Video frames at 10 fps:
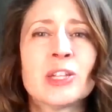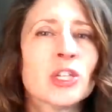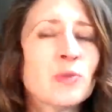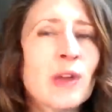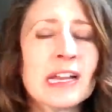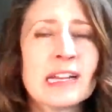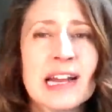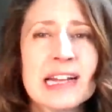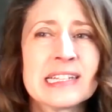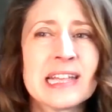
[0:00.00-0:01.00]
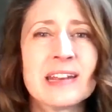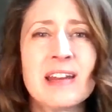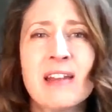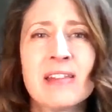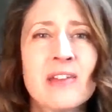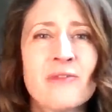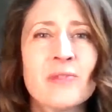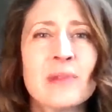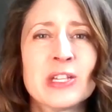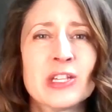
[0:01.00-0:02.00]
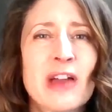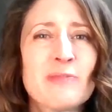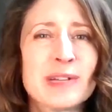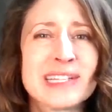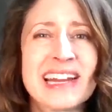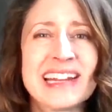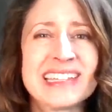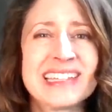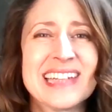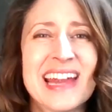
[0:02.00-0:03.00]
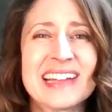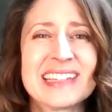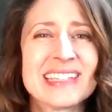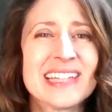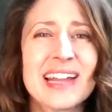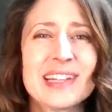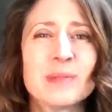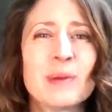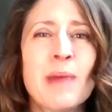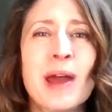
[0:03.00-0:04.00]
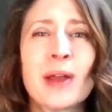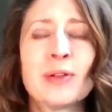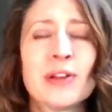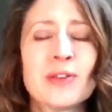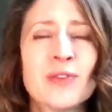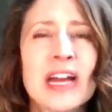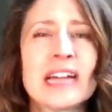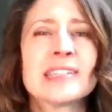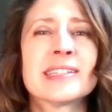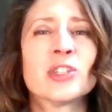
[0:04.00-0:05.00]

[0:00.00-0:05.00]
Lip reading: Just recognize that none of the information I've presented today is intended to be medical advice.